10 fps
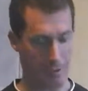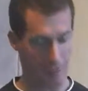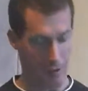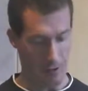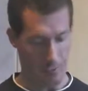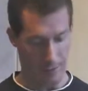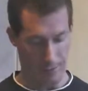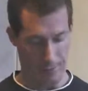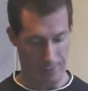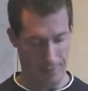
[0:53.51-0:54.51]
the graph we
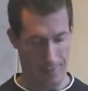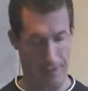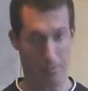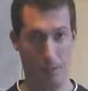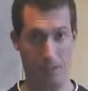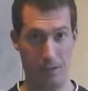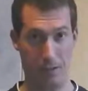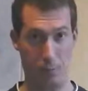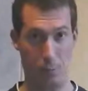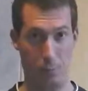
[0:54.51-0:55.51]
have the
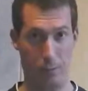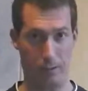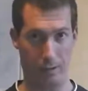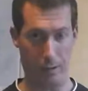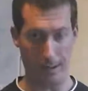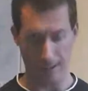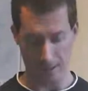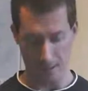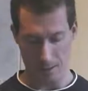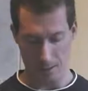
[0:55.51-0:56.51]
person's body weight,